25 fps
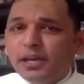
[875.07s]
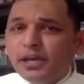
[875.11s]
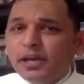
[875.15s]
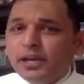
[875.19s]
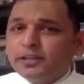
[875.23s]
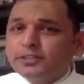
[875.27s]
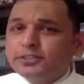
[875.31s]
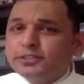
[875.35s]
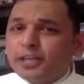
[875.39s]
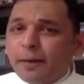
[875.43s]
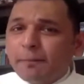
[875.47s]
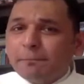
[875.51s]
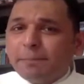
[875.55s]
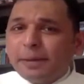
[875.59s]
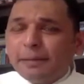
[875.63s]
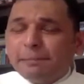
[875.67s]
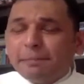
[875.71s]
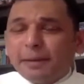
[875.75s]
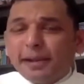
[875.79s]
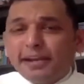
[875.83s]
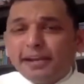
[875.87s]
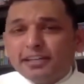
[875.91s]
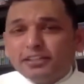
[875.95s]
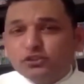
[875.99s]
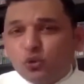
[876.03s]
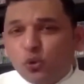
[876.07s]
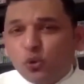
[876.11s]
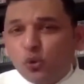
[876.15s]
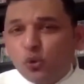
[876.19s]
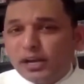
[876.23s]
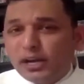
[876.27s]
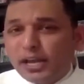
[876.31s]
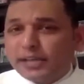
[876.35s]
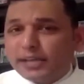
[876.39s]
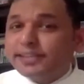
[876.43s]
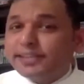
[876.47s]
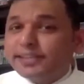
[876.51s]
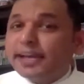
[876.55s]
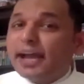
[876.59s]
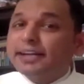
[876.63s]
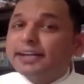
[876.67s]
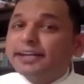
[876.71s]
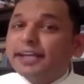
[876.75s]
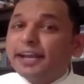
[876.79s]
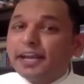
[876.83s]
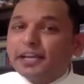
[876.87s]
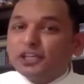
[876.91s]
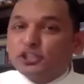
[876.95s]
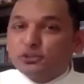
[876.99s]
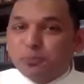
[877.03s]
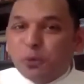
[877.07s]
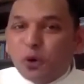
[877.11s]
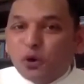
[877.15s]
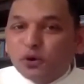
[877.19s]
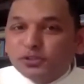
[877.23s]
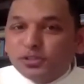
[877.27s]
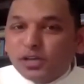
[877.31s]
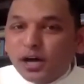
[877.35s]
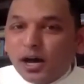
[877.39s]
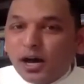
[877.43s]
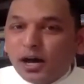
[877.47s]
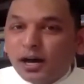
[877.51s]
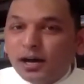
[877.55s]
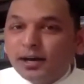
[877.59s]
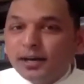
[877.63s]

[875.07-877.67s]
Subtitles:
some people in school days, they get an exposure,